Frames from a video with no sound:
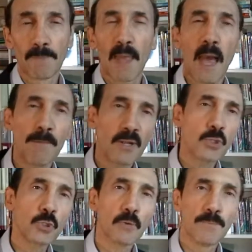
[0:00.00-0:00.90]
How
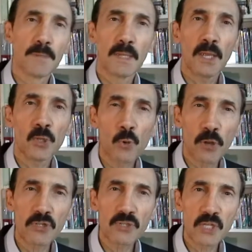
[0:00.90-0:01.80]
about you? In your
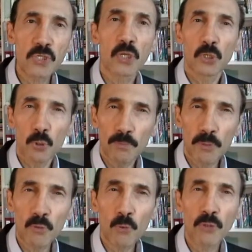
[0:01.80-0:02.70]
organization, can you
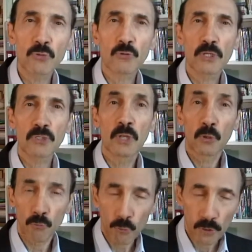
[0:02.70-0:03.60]
build greater trust,
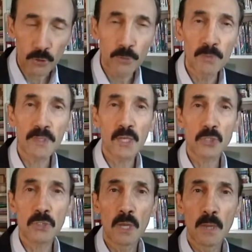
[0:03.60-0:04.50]
greater
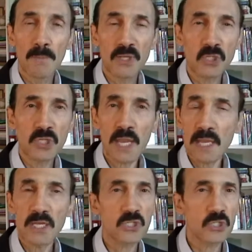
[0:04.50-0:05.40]
communication by just
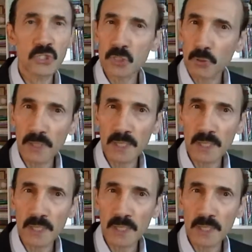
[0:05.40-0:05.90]
taking a sincere